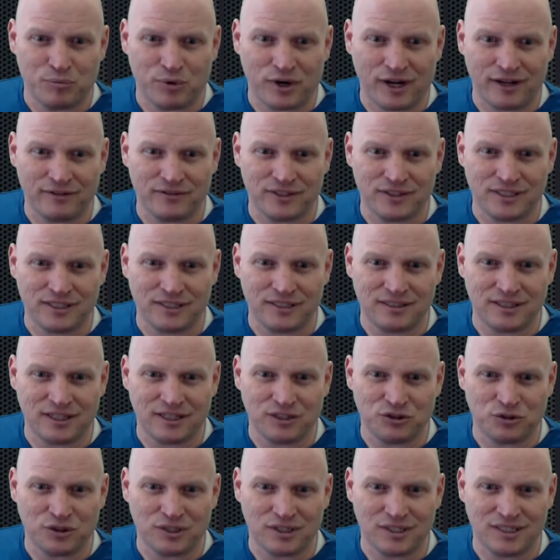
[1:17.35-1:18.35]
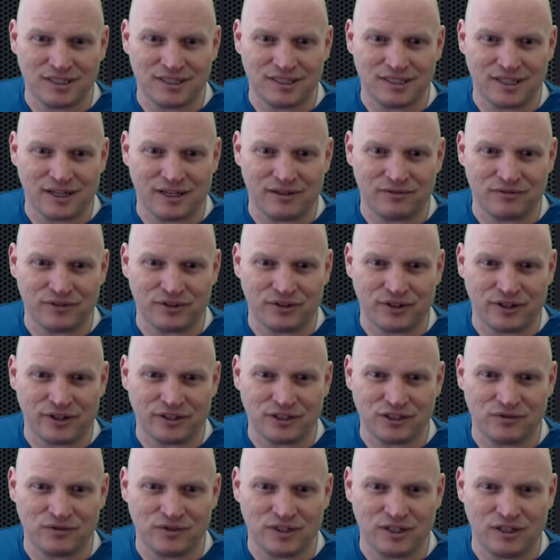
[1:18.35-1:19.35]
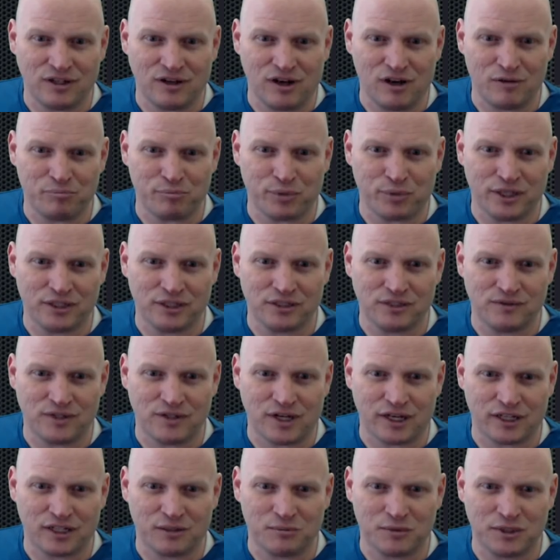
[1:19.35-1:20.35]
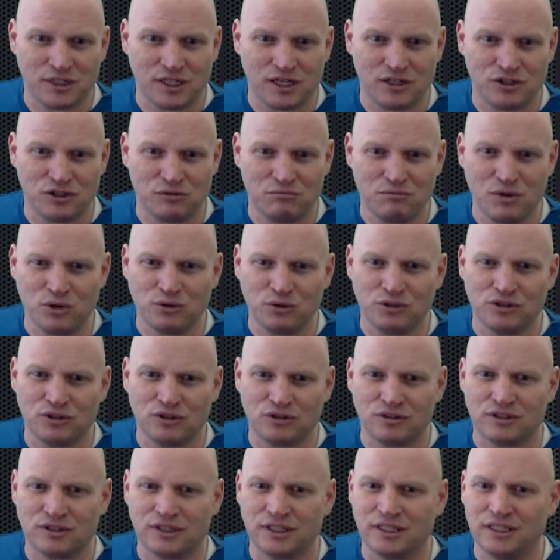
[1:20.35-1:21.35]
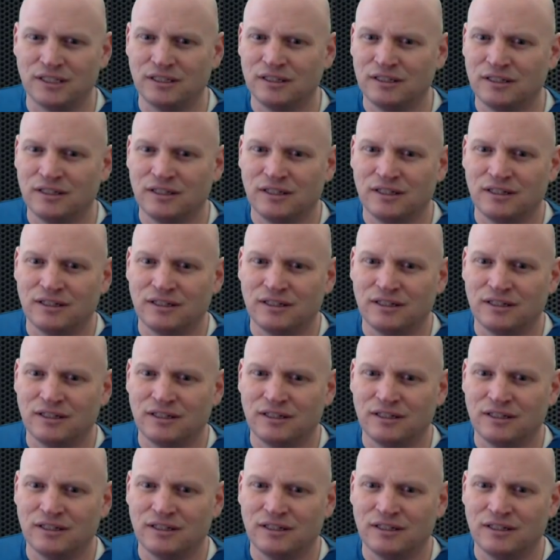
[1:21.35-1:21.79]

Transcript: privacy centric design philosophy, comprehensive documentation, most certainly